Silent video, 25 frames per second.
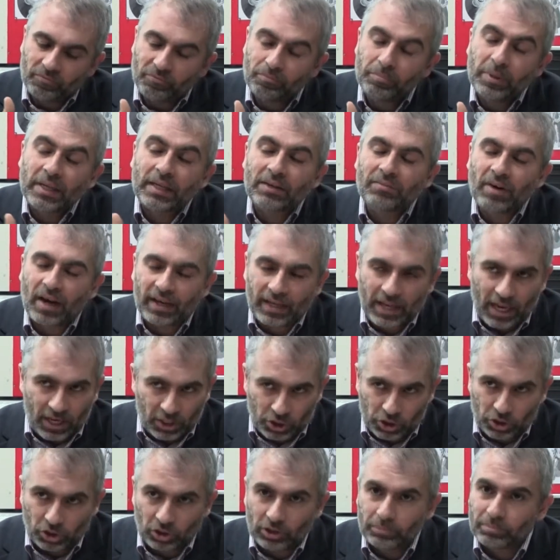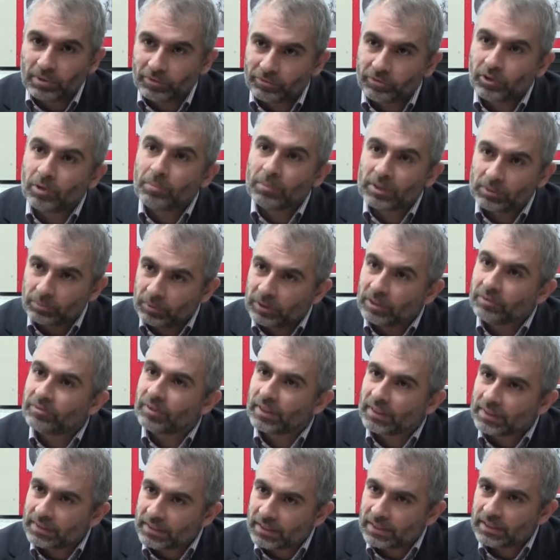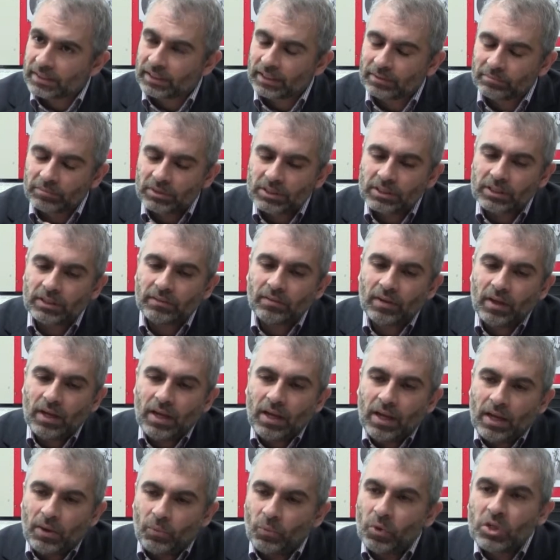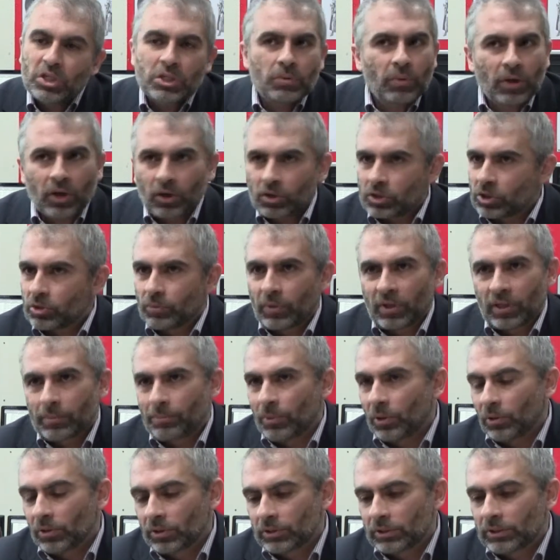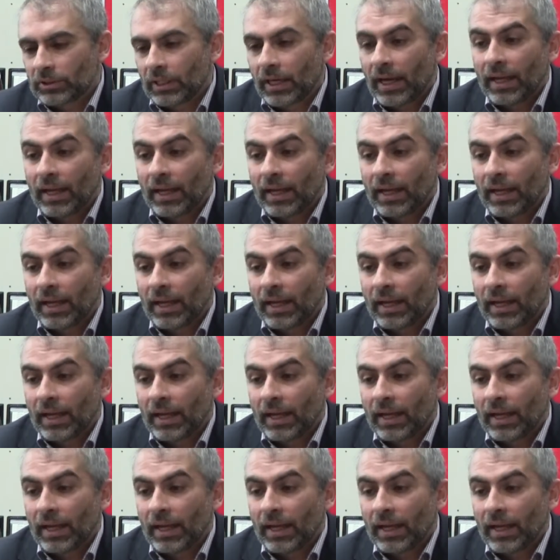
big variation in performance with different systems, which were also reported.